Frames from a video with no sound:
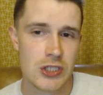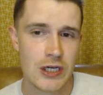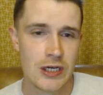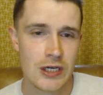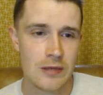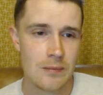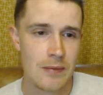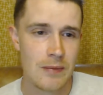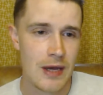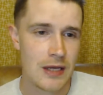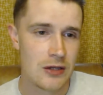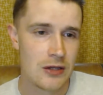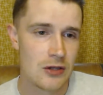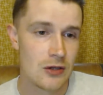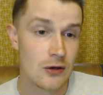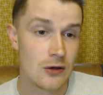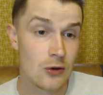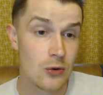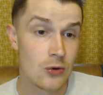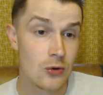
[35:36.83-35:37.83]
and it meant the
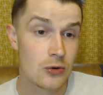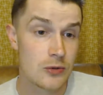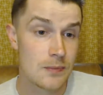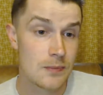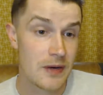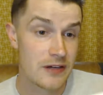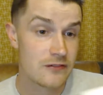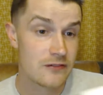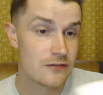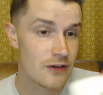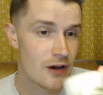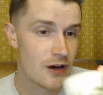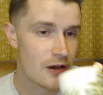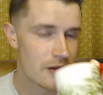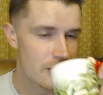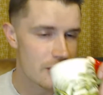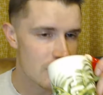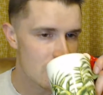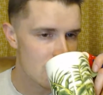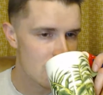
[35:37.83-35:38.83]
Lord my
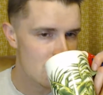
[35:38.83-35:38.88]
Father.